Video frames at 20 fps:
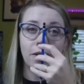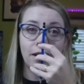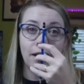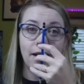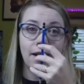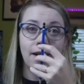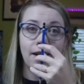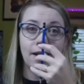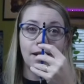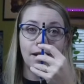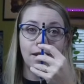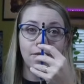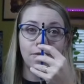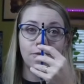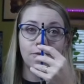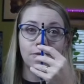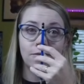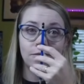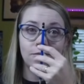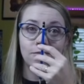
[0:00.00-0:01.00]

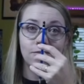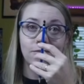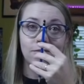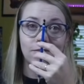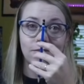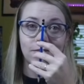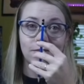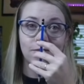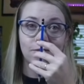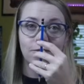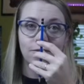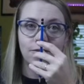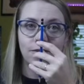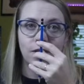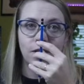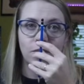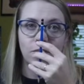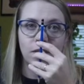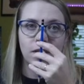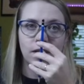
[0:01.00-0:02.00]
half
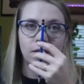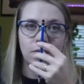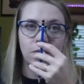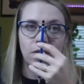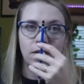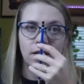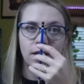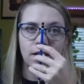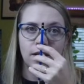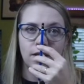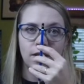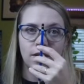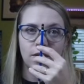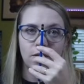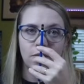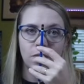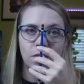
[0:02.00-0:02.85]
from my brow